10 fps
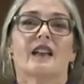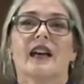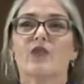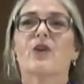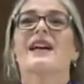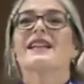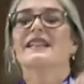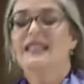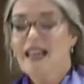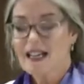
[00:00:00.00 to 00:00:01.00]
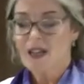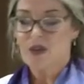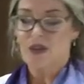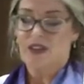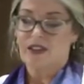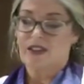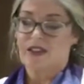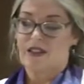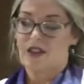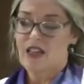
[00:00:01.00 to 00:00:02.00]
and write it down.
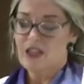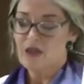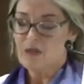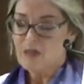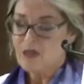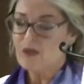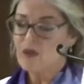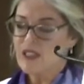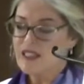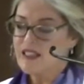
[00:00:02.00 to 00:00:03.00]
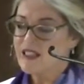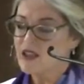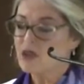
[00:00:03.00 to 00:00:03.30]
Trying to remember what he said,